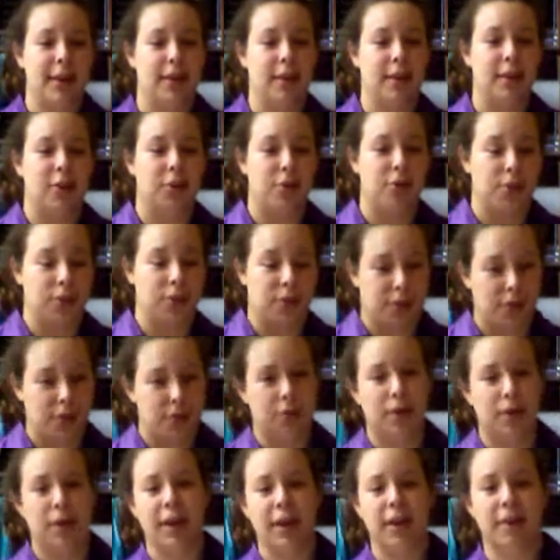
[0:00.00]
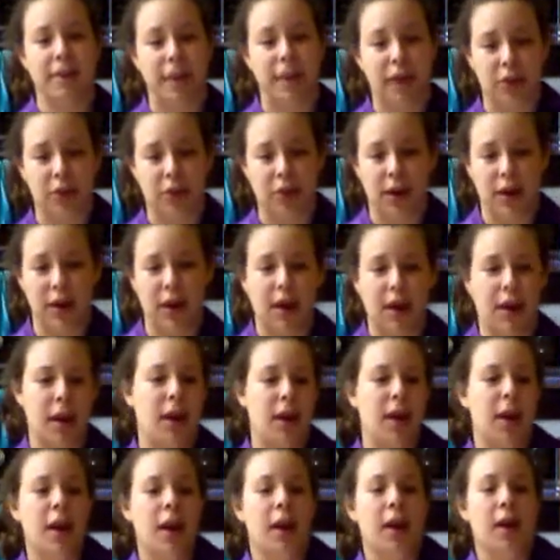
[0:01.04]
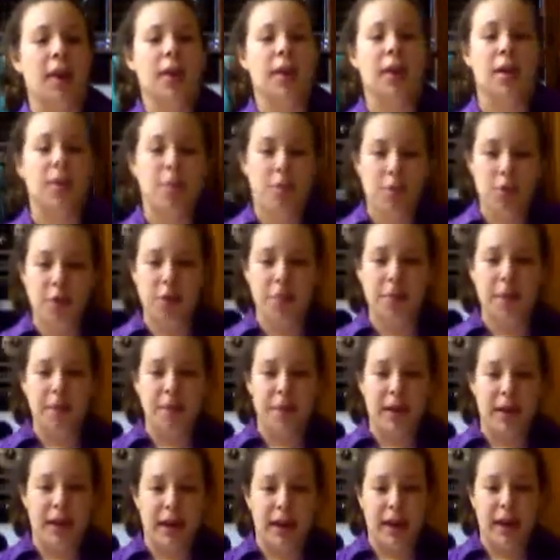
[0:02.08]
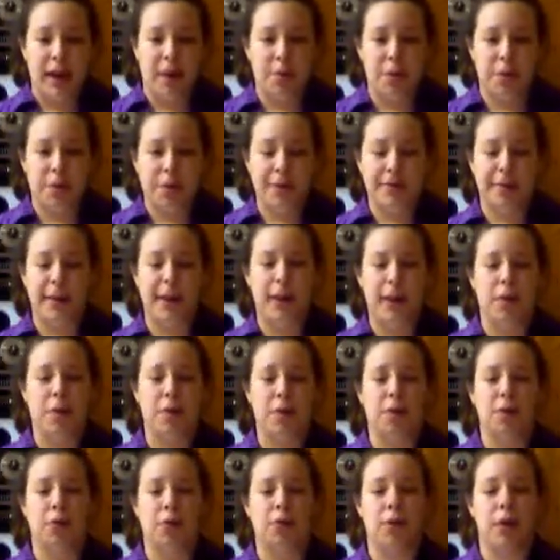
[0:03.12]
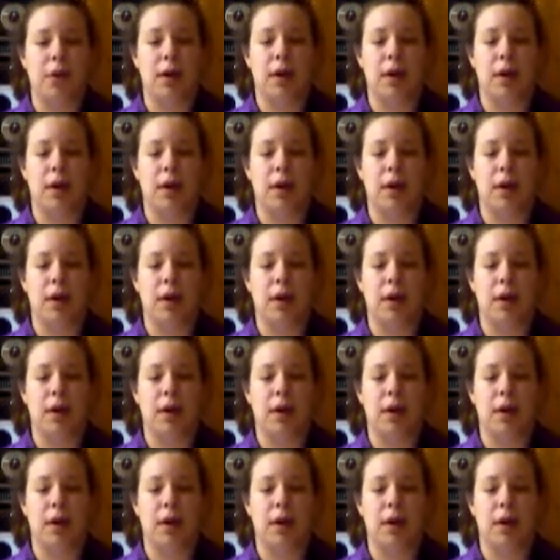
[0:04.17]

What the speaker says: in the 20th century. The improvement made cake more available